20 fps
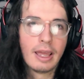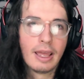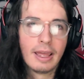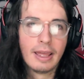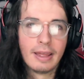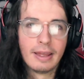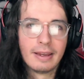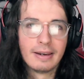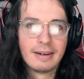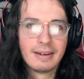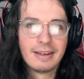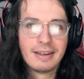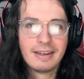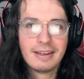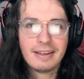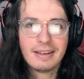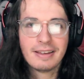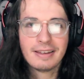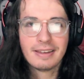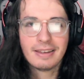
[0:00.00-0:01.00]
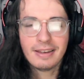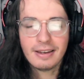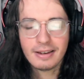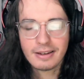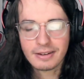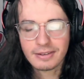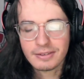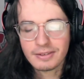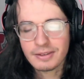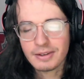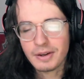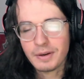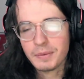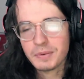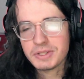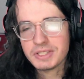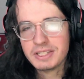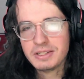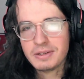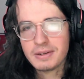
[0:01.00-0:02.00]
And yeah, I will
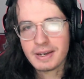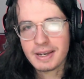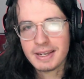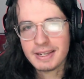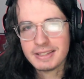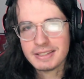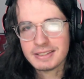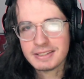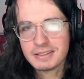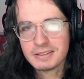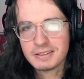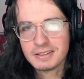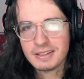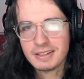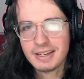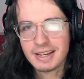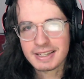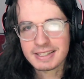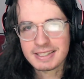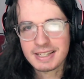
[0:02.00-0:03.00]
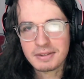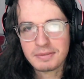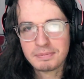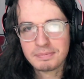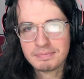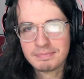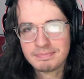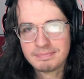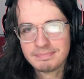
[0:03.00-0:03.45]
see you guys next time.